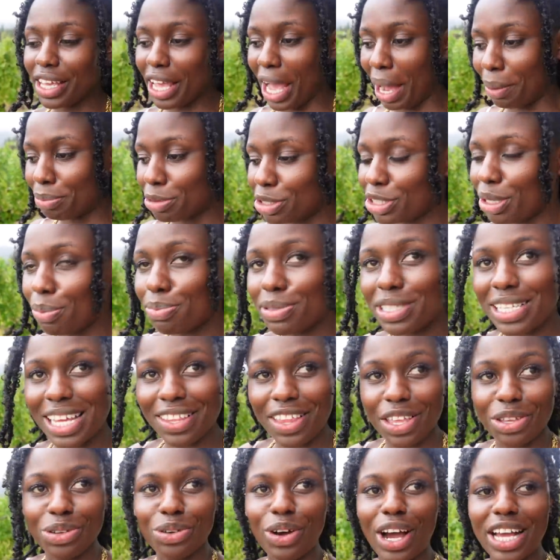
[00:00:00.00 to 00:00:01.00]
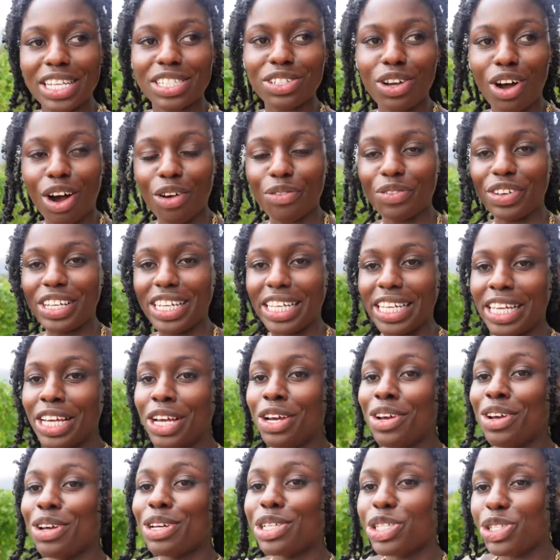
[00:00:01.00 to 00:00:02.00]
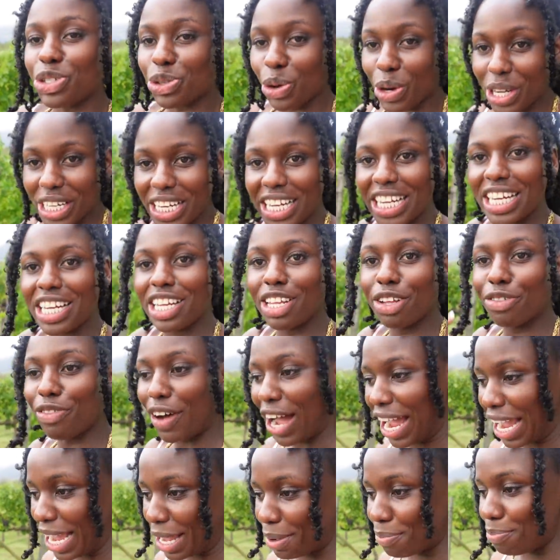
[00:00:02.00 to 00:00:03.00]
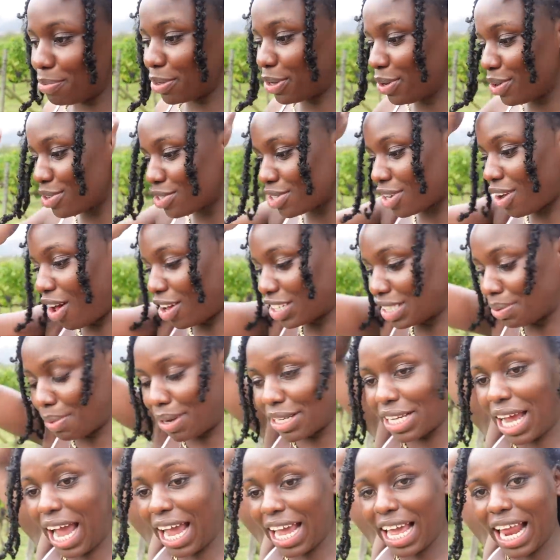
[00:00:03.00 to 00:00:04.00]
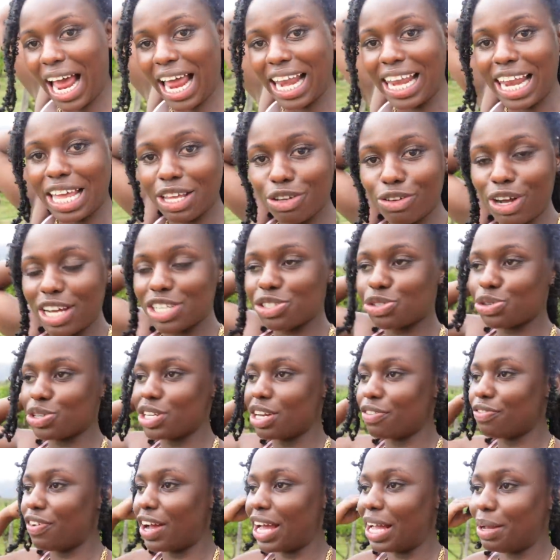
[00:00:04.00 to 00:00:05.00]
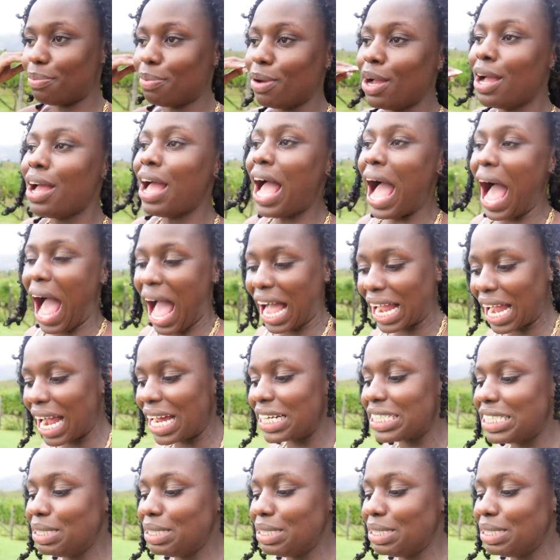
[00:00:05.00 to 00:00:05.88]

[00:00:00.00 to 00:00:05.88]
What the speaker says: Yeah, I'm just upset that you guys can't really join in the vibe because last time I let you guys join the vibe, I got